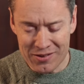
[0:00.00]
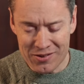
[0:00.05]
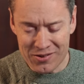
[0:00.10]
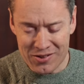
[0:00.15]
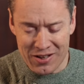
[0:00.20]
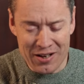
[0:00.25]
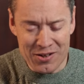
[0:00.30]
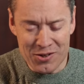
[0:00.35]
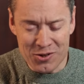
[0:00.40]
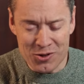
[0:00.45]

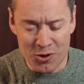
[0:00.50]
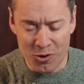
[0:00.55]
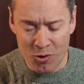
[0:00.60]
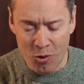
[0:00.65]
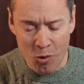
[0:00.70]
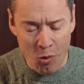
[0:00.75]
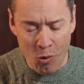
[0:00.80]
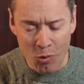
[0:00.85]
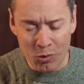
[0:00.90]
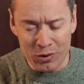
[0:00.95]
Send your
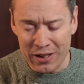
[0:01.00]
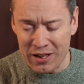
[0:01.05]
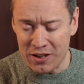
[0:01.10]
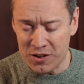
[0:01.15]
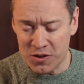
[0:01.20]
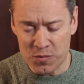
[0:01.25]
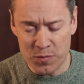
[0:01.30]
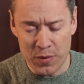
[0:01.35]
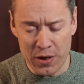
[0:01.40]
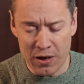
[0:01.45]
Holy
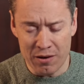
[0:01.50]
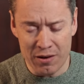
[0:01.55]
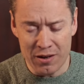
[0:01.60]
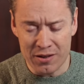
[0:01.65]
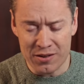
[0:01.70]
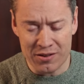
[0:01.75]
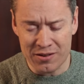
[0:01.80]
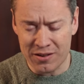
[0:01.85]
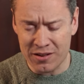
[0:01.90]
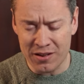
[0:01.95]

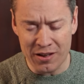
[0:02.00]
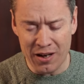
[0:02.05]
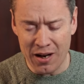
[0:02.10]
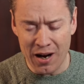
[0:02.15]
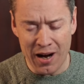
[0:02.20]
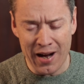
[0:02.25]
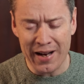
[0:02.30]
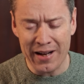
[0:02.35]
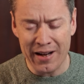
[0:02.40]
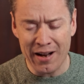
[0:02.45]
Spirit to
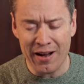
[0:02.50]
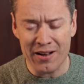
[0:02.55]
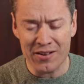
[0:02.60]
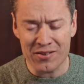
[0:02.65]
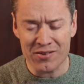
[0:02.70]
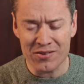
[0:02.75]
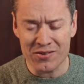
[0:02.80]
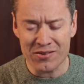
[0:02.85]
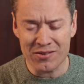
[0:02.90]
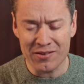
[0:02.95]
guide
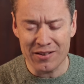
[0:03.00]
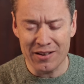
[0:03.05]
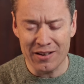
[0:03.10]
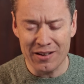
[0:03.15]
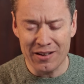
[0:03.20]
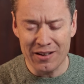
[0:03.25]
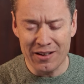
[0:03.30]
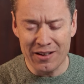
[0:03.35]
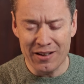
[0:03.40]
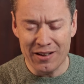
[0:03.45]
us,
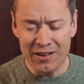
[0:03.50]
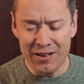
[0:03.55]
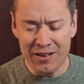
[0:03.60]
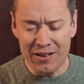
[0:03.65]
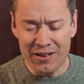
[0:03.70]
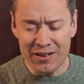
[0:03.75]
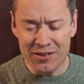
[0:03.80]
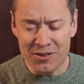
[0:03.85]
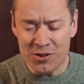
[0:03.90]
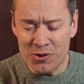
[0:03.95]

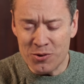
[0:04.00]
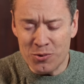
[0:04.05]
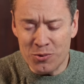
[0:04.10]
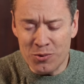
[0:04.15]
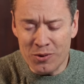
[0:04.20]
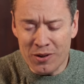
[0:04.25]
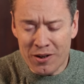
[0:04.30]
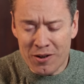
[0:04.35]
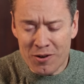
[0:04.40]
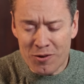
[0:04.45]

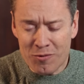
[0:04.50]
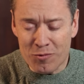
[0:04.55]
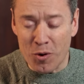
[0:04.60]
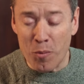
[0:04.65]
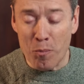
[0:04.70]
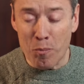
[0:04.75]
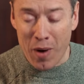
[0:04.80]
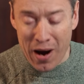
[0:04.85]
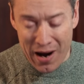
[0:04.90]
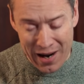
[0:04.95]
to
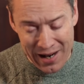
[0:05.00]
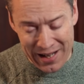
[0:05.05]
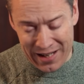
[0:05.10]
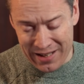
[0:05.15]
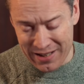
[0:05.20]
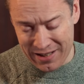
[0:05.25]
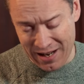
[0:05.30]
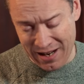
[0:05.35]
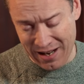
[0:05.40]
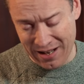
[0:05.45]

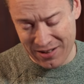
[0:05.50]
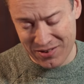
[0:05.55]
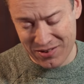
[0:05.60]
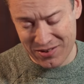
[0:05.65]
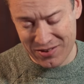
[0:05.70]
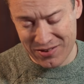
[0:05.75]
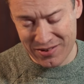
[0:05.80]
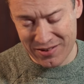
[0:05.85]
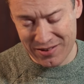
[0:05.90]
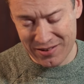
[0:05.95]
remind
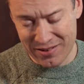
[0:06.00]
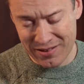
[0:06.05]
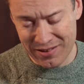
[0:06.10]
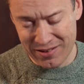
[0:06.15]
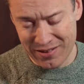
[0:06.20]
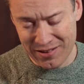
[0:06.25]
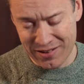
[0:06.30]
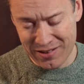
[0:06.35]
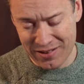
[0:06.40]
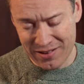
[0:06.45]
us,
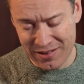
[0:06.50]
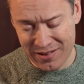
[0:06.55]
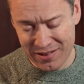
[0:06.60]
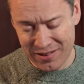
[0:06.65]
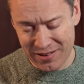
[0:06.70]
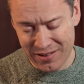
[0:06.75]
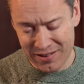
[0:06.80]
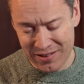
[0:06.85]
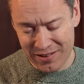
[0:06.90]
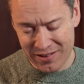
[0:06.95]

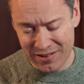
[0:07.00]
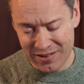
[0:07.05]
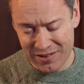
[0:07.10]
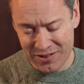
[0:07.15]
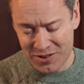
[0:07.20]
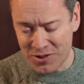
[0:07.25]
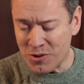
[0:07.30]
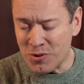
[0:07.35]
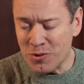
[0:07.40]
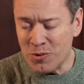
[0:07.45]

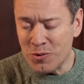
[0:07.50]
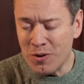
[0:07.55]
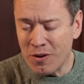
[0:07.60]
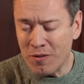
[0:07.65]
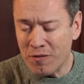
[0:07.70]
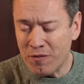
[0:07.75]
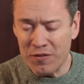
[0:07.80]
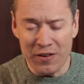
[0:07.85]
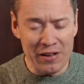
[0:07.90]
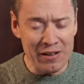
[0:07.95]
to
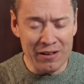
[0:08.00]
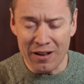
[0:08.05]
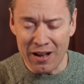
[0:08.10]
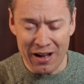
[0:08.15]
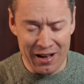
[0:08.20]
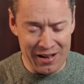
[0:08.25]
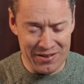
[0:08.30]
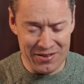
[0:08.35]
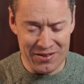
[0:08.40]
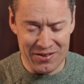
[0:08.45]
fill
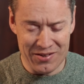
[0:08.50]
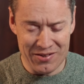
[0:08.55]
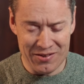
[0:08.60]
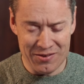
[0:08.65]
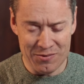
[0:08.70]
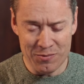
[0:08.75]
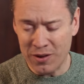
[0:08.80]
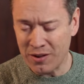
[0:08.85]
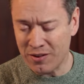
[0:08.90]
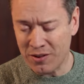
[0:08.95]

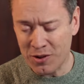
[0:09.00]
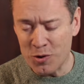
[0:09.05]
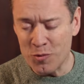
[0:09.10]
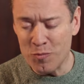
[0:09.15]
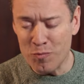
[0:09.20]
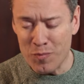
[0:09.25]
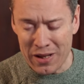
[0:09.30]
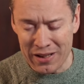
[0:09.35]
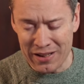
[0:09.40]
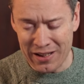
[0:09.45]
us with
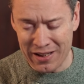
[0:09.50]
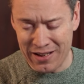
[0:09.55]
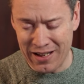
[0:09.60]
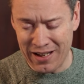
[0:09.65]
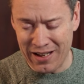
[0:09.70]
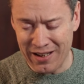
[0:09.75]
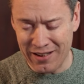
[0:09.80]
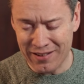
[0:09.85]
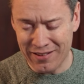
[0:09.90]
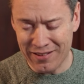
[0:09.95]

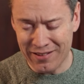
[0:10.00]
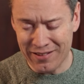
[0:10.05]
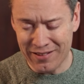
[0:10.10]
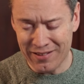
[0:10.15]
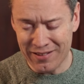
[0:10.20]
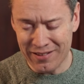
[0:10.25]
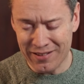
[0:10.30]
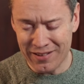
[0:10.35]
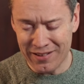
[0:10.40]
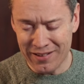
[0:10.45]
humility,
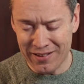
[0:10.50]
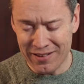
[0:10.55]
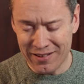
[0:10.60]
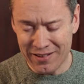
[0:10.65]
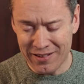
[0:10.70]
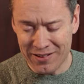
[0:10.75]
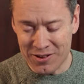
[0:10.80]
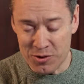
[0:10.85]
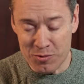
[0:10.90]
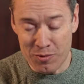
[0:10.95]

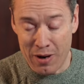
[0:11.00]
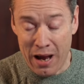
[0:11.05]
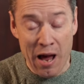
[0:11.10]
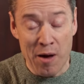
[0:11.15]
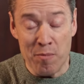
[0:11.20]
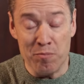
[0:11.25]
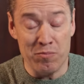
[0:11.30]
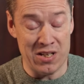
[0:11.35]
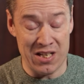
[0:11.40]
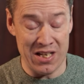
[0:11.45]
to
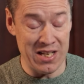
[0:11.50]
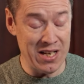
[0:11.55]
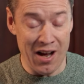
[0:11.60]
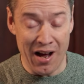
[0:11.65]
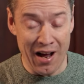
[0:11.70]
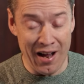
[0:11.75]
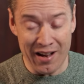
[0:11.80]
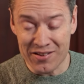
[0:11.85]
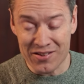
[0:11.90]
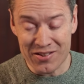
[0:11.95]
empty
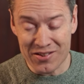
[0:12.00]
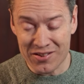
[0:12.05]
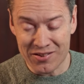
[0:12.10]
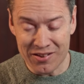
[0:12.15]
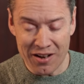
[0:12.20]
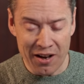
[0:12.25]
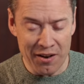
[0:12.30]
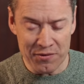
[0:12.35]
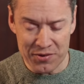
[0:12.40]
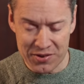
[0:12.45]

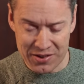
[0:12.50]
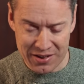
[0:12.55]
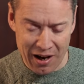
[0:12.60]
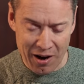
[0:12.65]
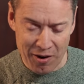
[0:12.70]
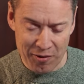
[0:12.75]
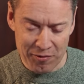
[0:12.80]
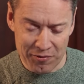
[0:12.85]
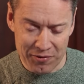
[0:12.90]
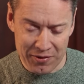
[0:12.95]
us of
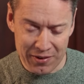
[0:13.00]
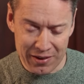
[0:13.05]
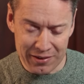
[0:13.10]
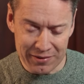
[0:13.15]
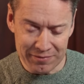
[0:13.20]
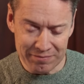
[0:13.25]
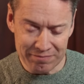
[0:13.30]
self.